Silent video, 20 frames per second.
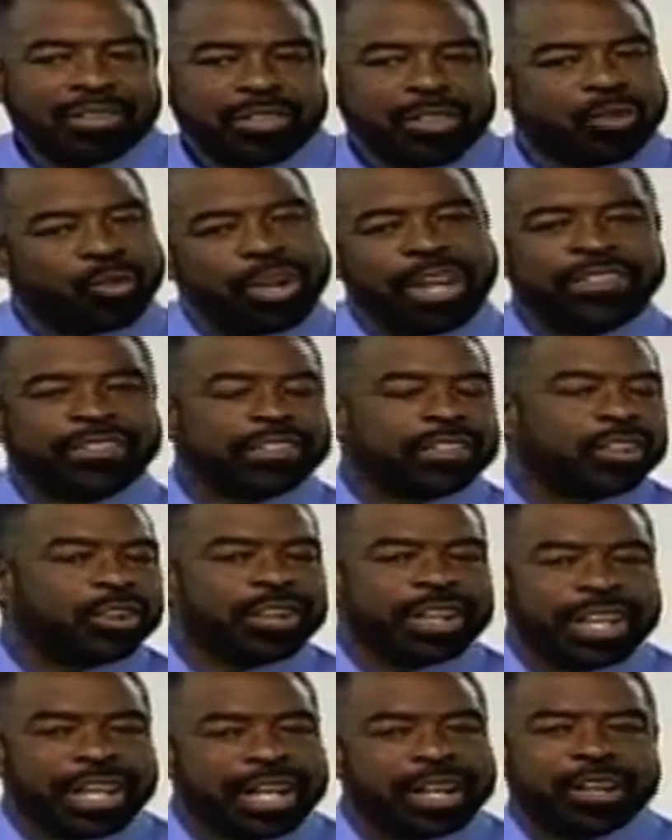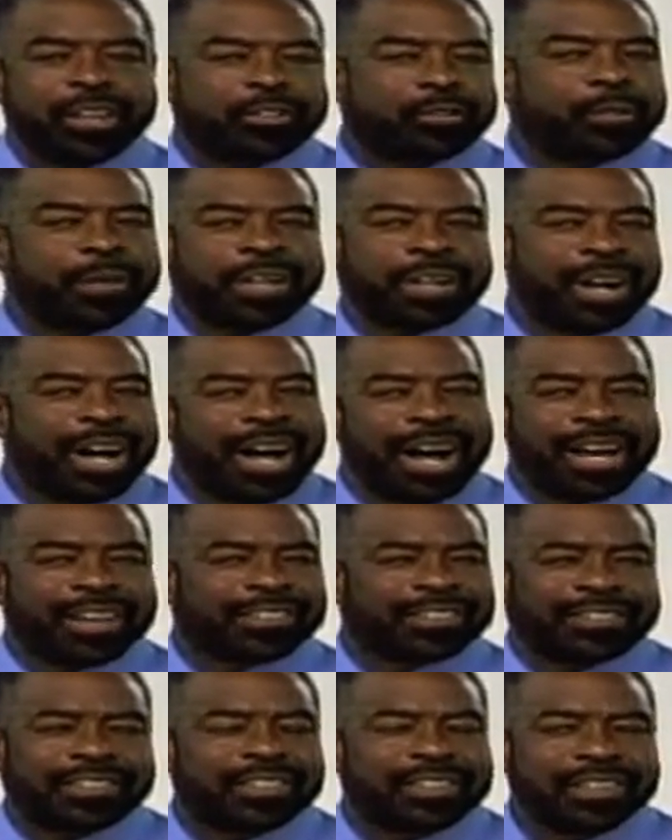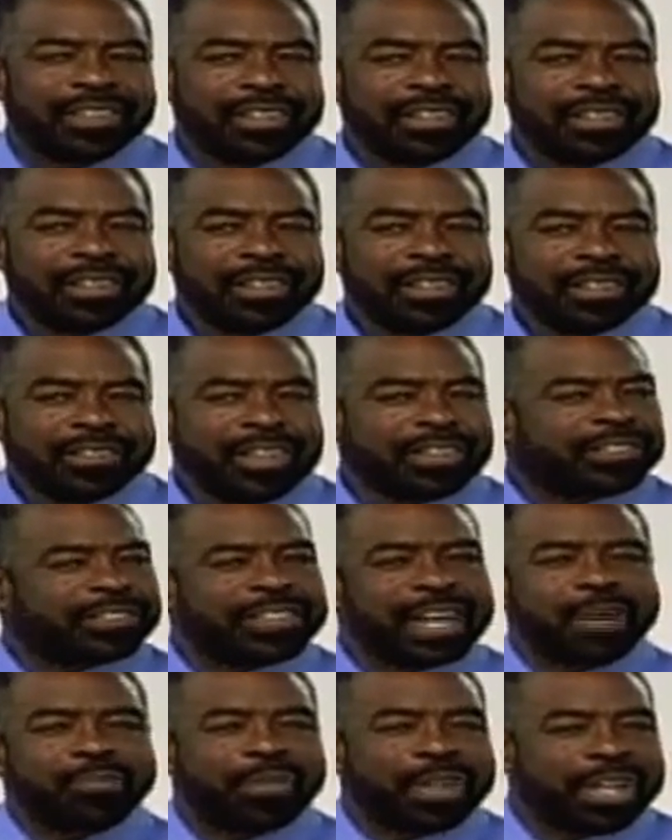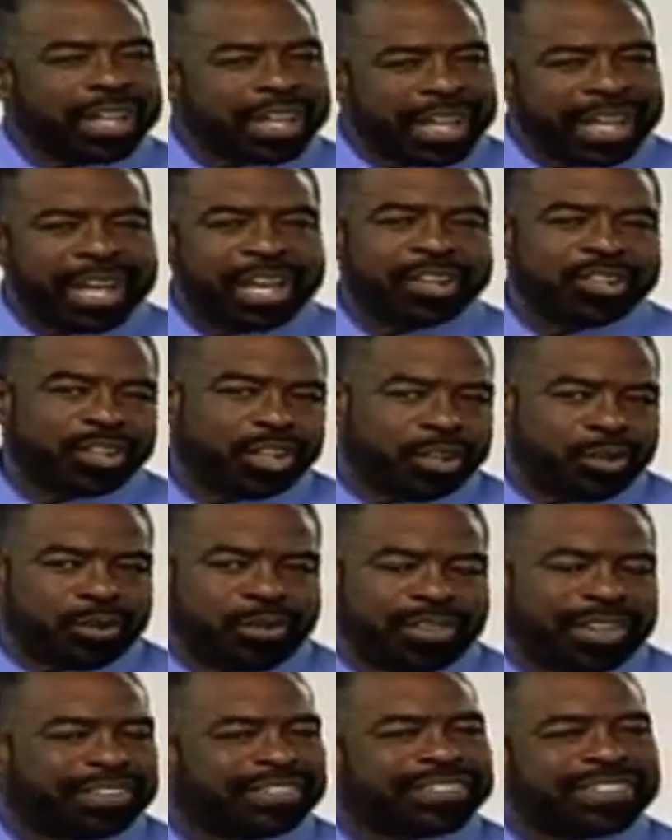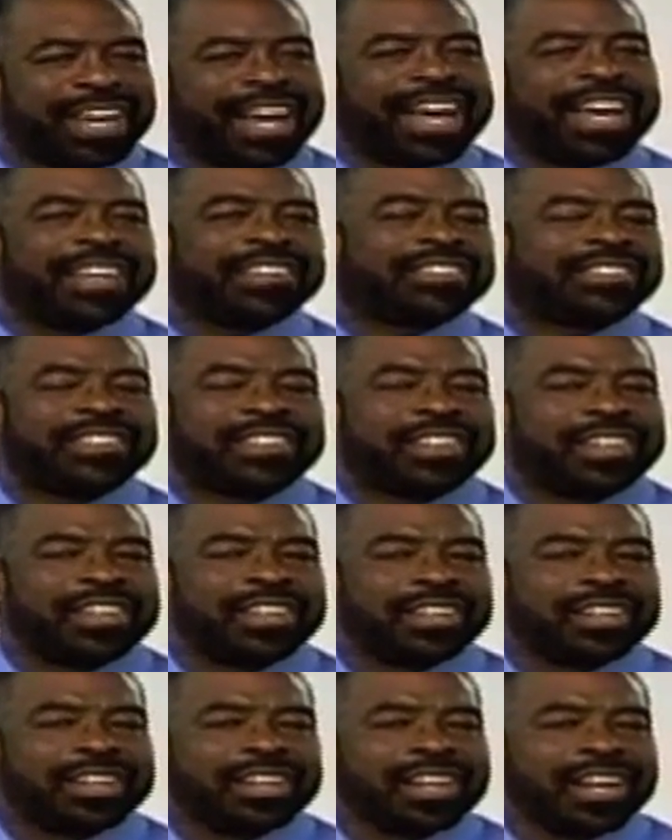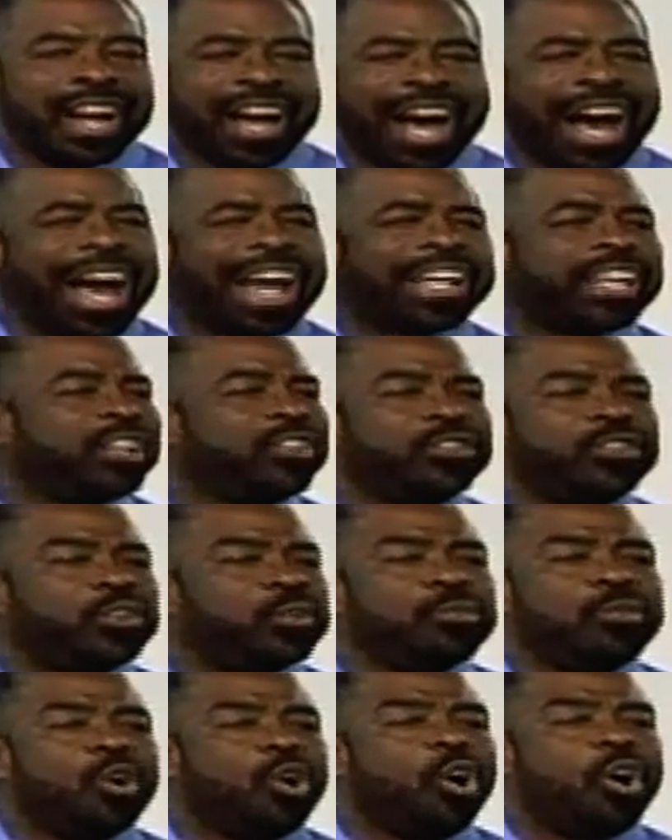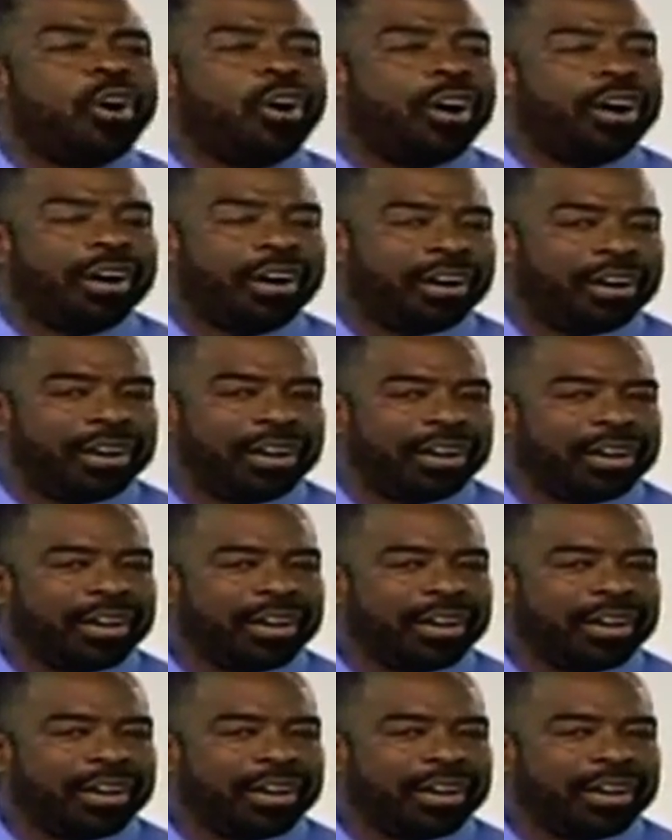The reason you're here is because there's something in you that says, I can do more.